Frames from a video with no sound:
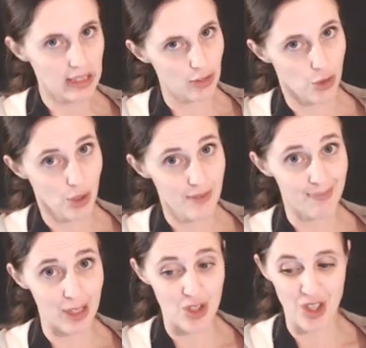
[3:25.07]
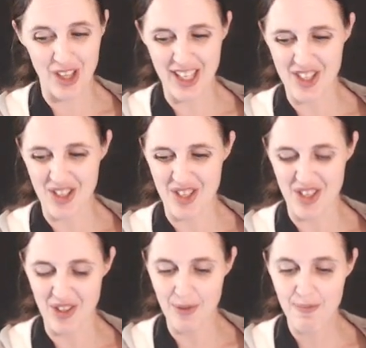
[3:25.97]
And you do it, make sure that you
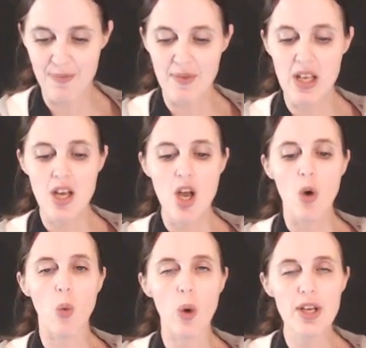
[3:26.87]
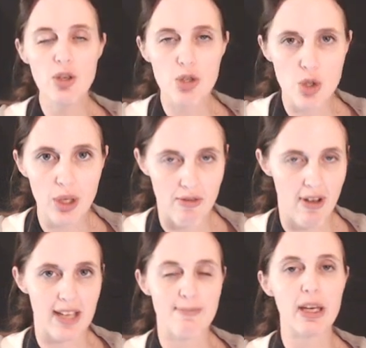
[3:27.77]
do. When you're doing
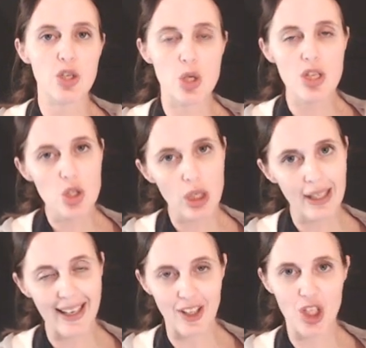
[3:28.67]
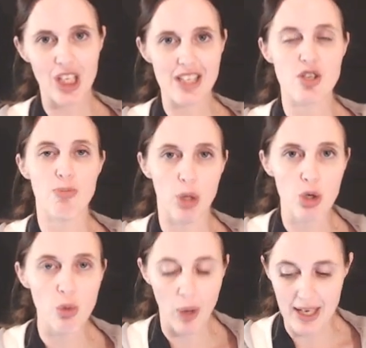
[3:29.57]
VAT, make sure that you can calculate it
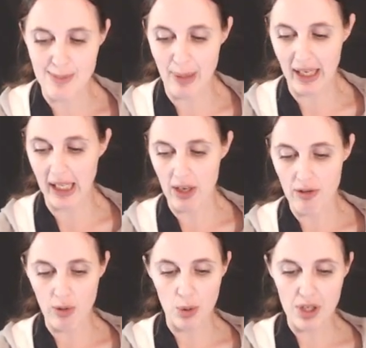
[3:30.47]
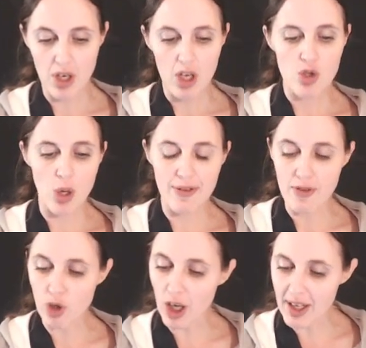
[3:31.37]
both ways, back and forward. So if
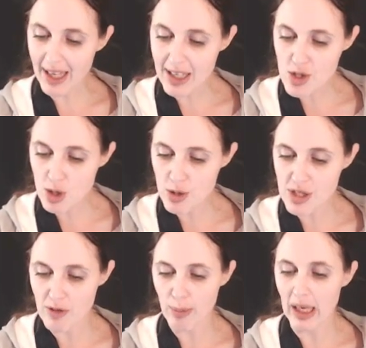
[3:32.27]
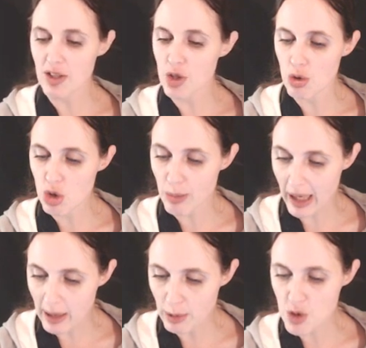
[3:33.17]
you've got an exclusive amount, you should
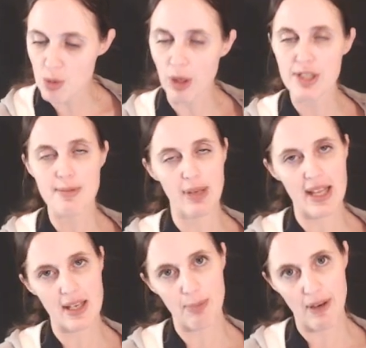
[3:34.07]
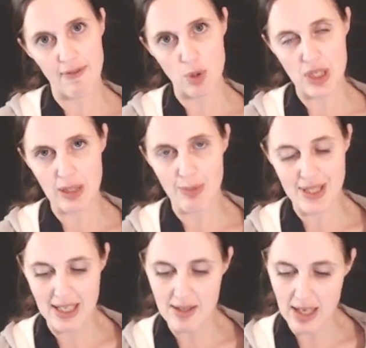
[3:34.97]
be able to multiply that by
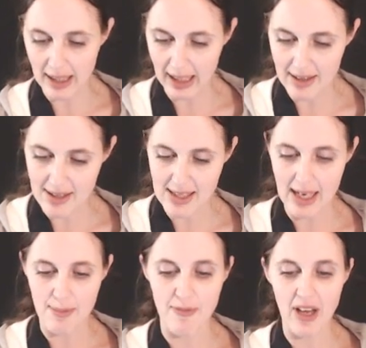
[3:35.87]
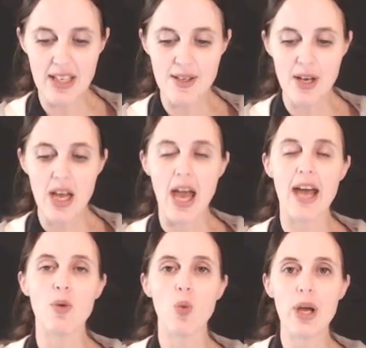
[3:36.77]
14% and get the same VAT.
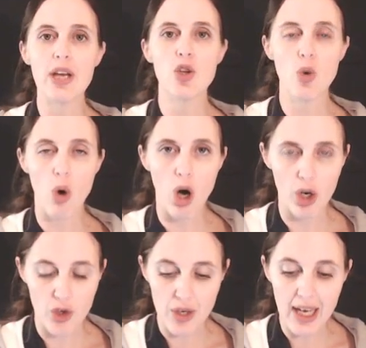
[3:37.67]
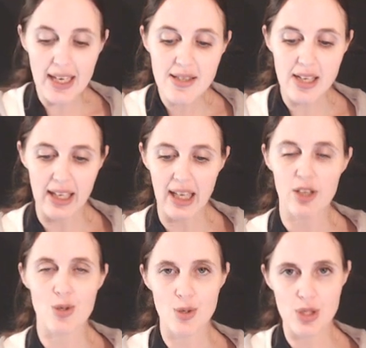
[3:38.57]
And when you are creating an
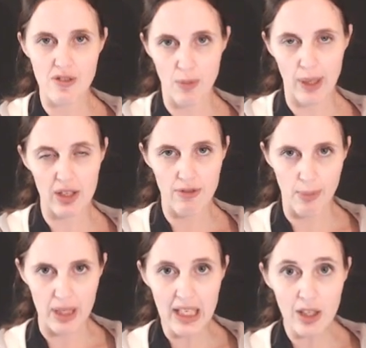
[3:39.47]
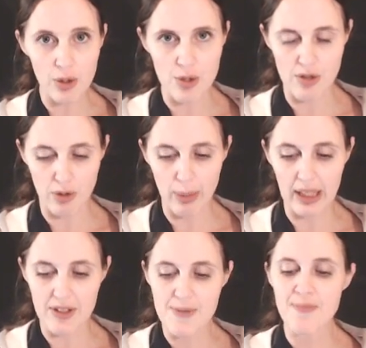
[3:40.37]
exclusive amount from an inclusive
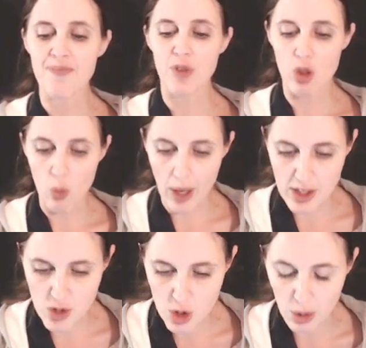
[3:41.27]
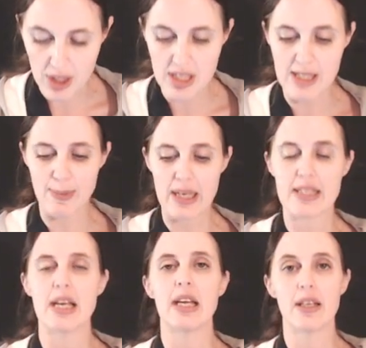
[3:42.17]
amount, the way to do it is by
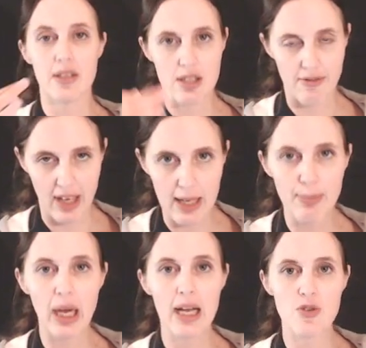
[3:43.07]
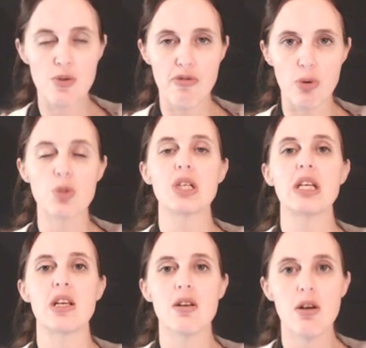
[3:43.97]
saying divide by
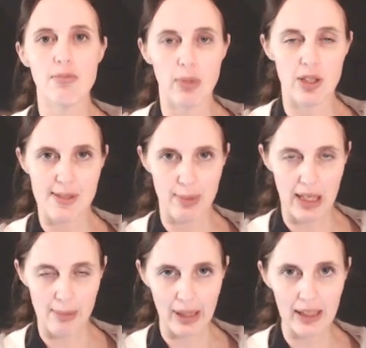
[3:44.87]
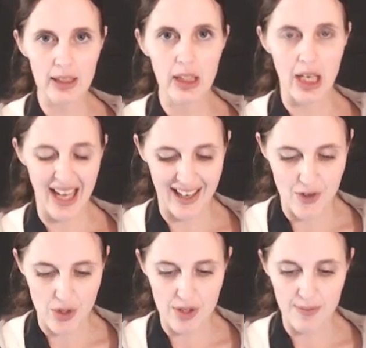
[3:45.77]
114, multiply by
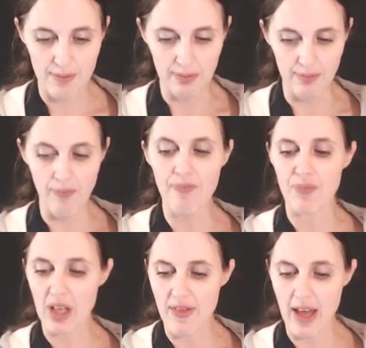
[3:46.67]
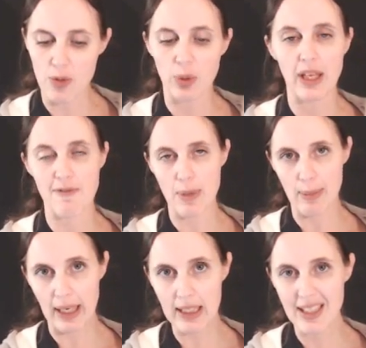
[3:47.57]
100. And that will give me
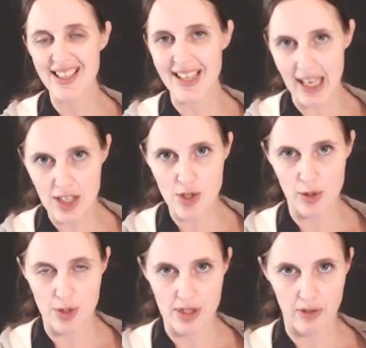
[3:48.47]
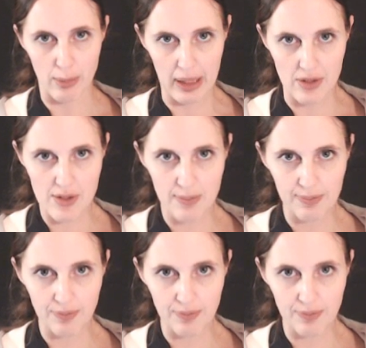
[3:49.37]
my exclusive amount.